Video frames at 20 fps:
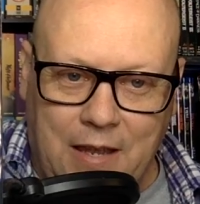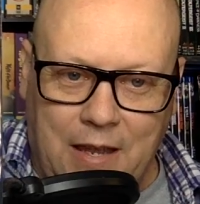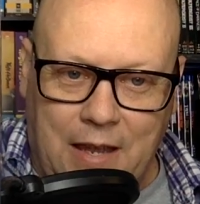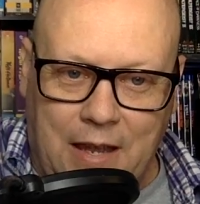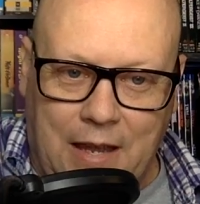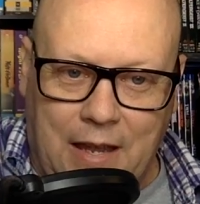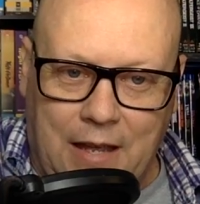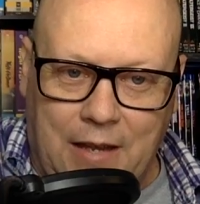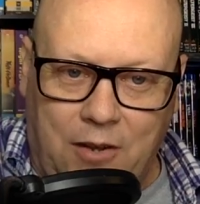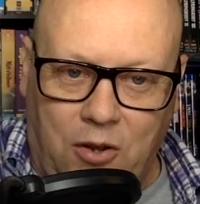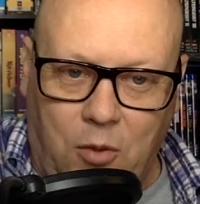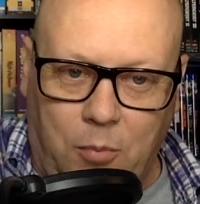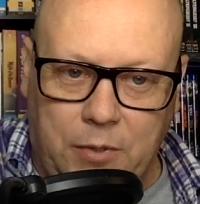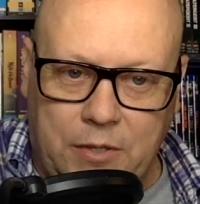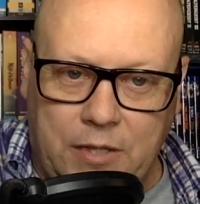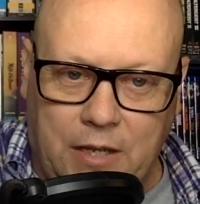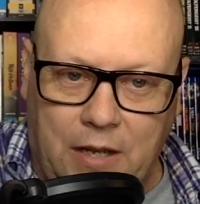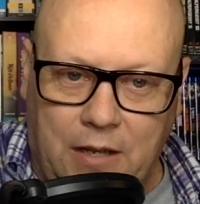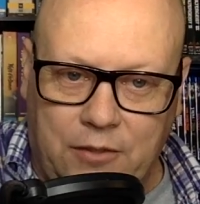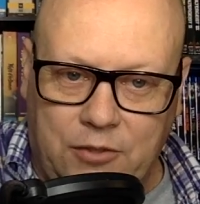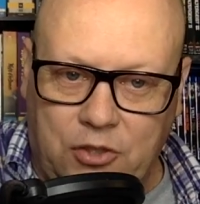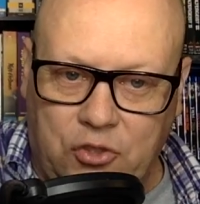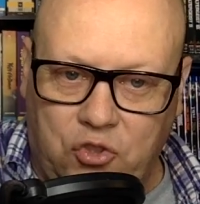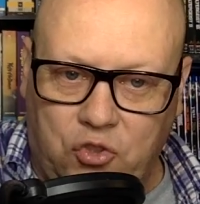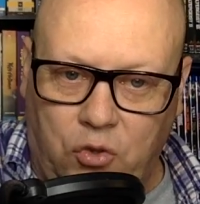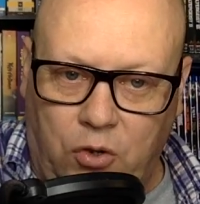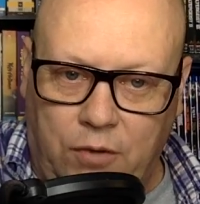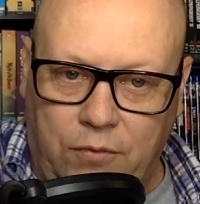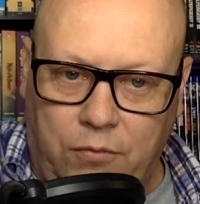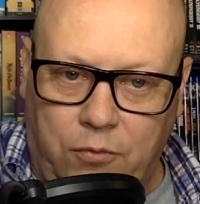and a
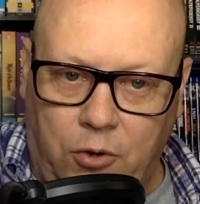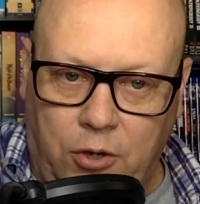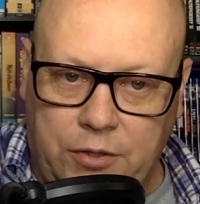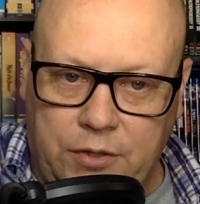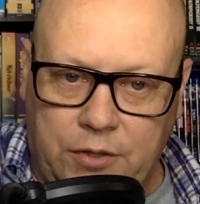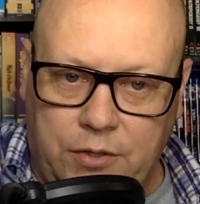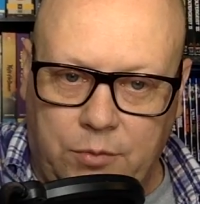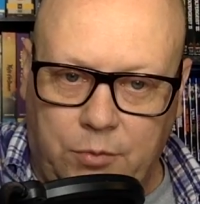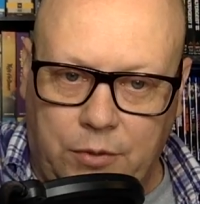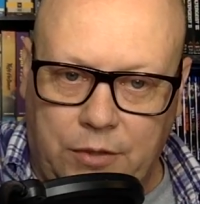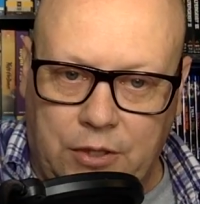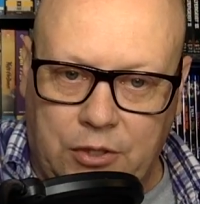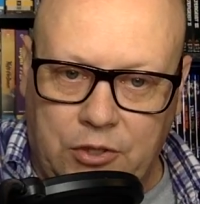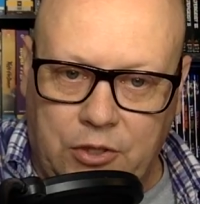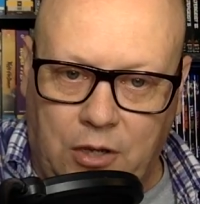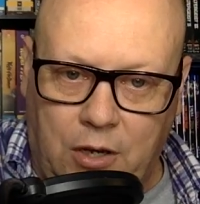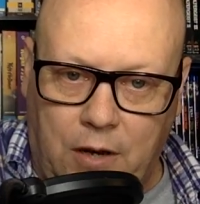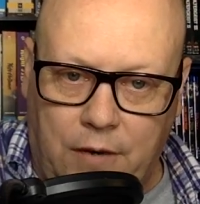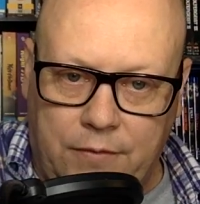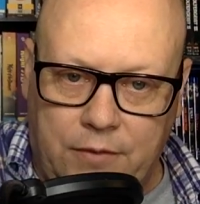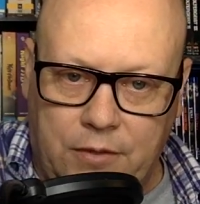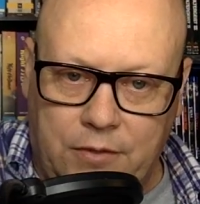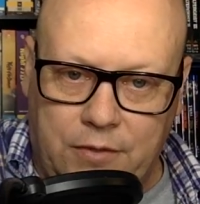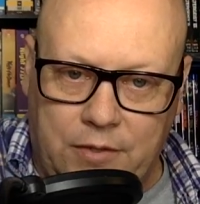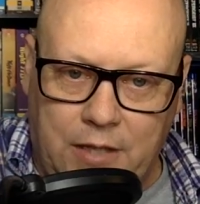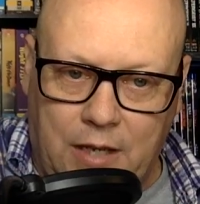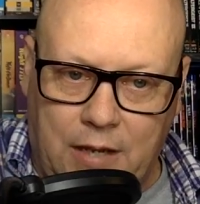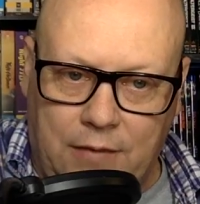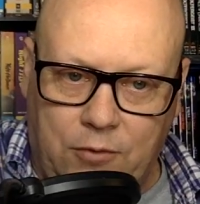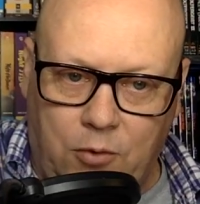herpetologist join forces with the sheriff to
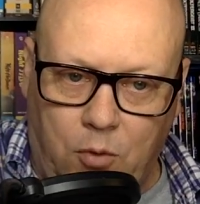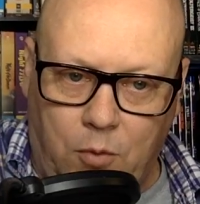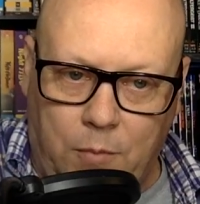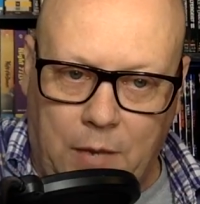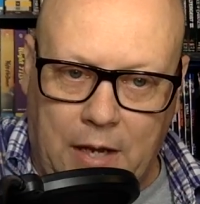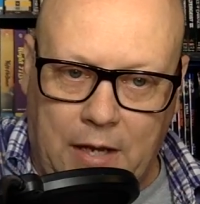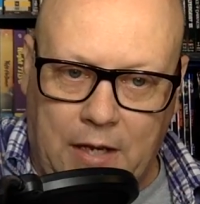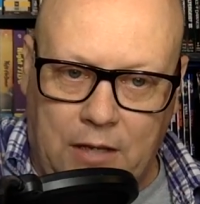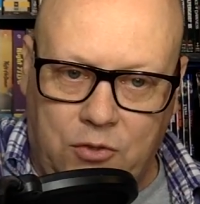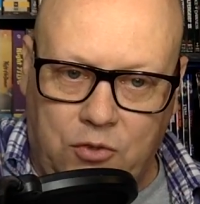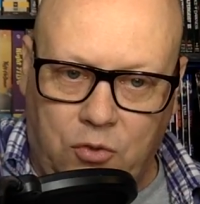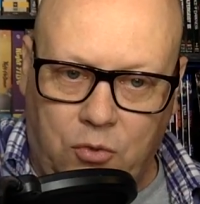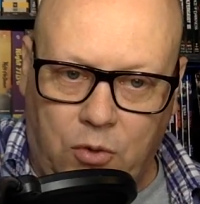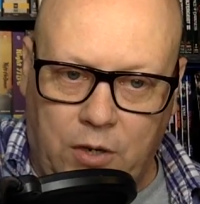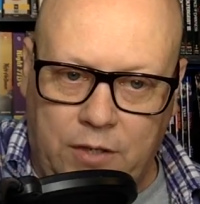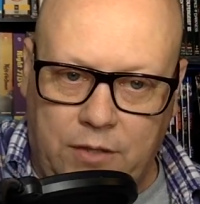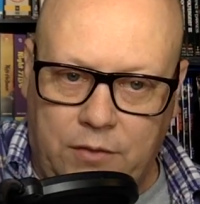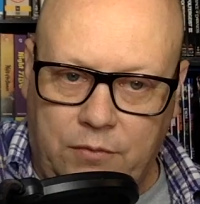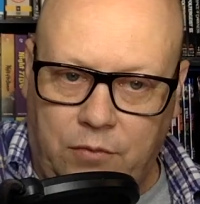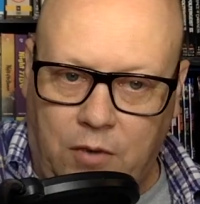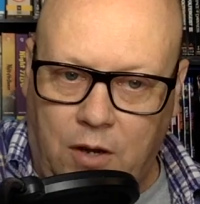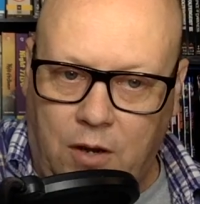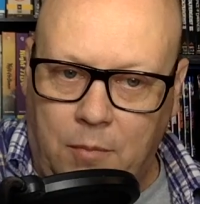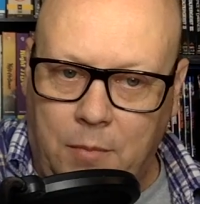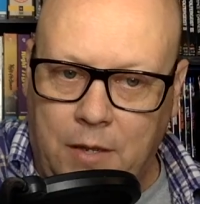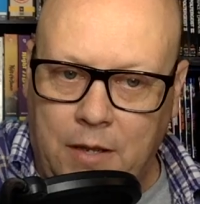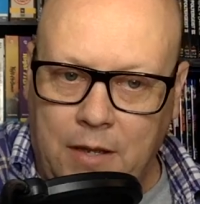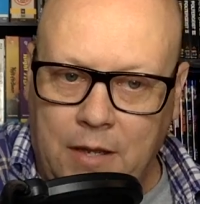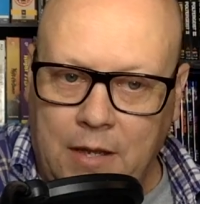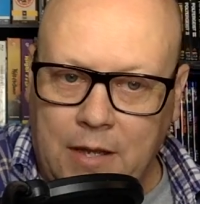save the remaining tourist
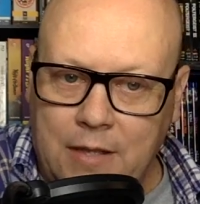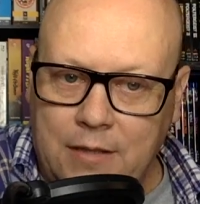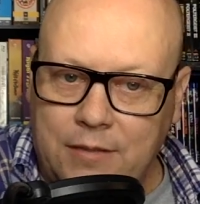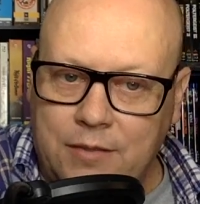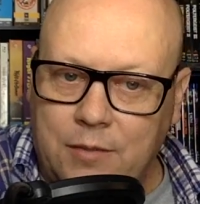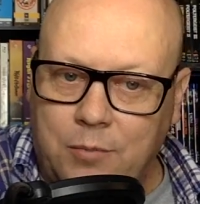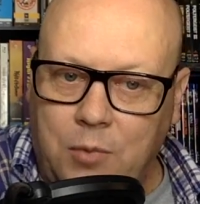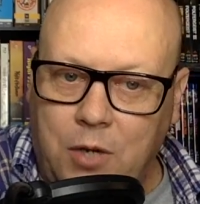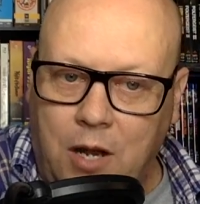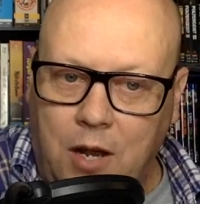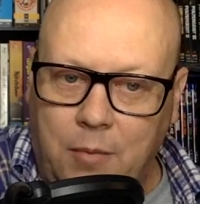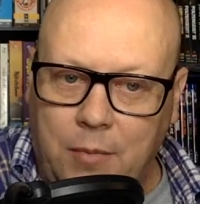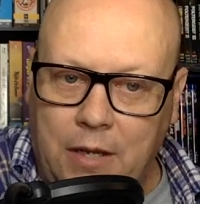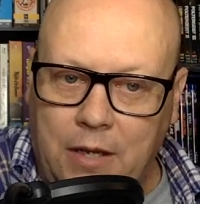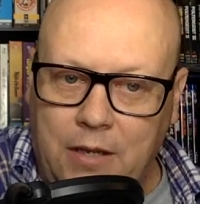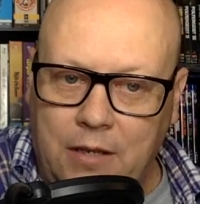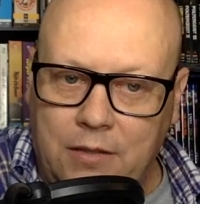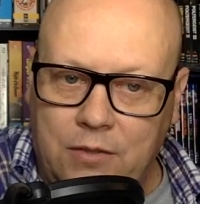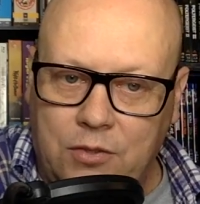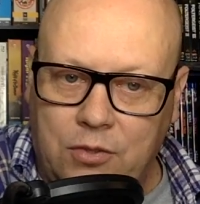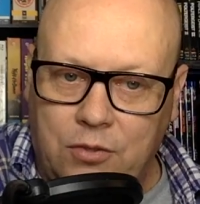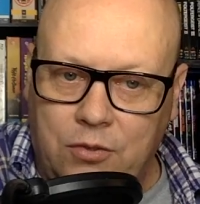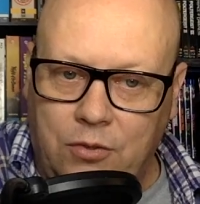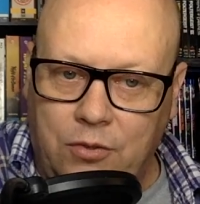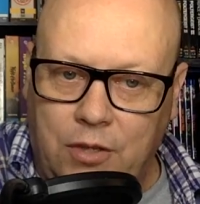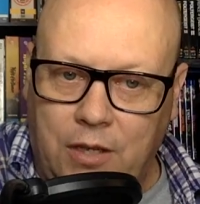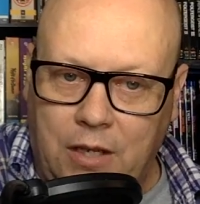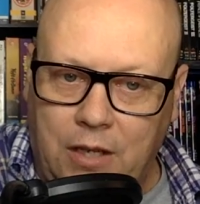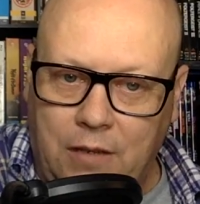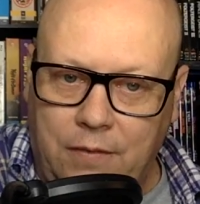from succumbing
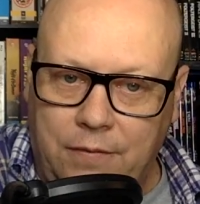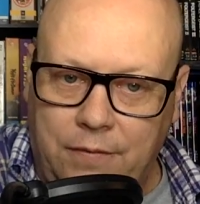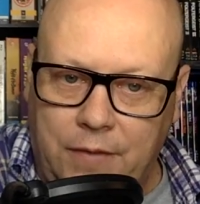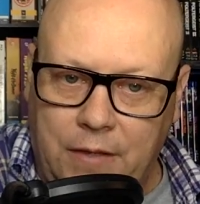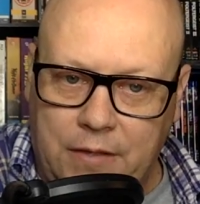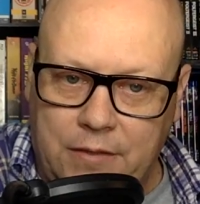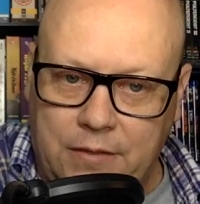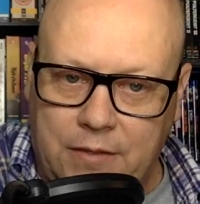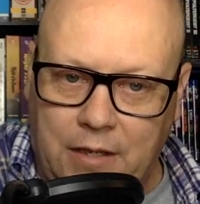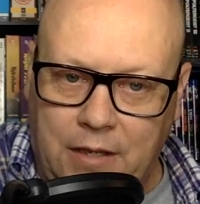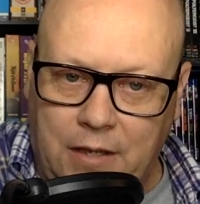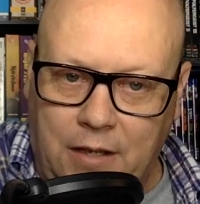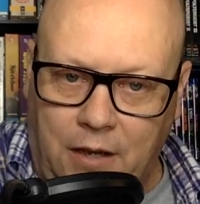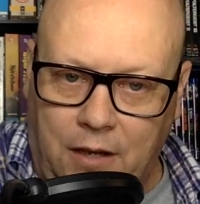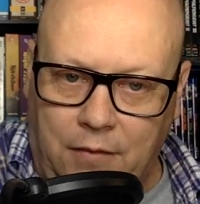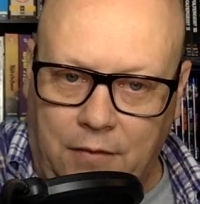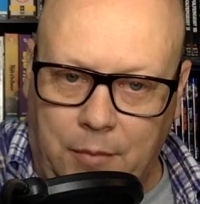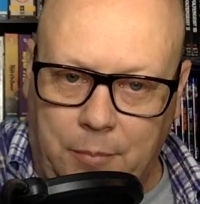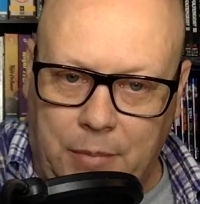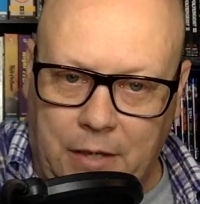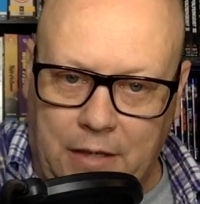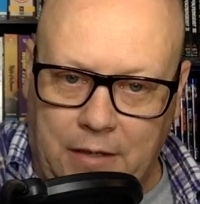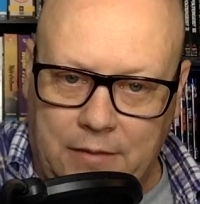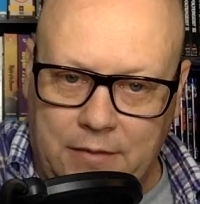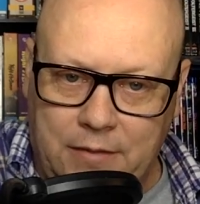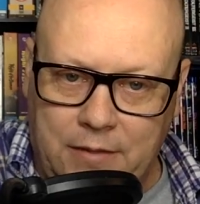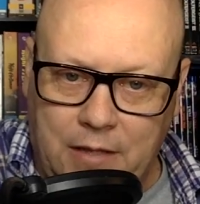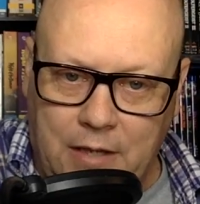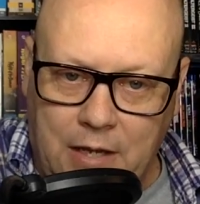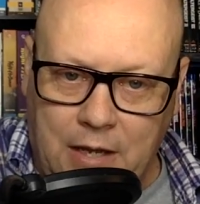to the feasting of the
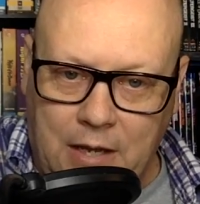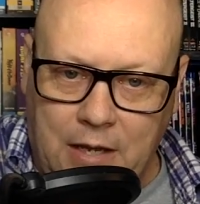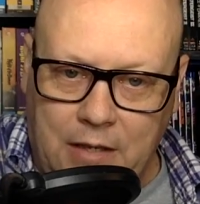beast.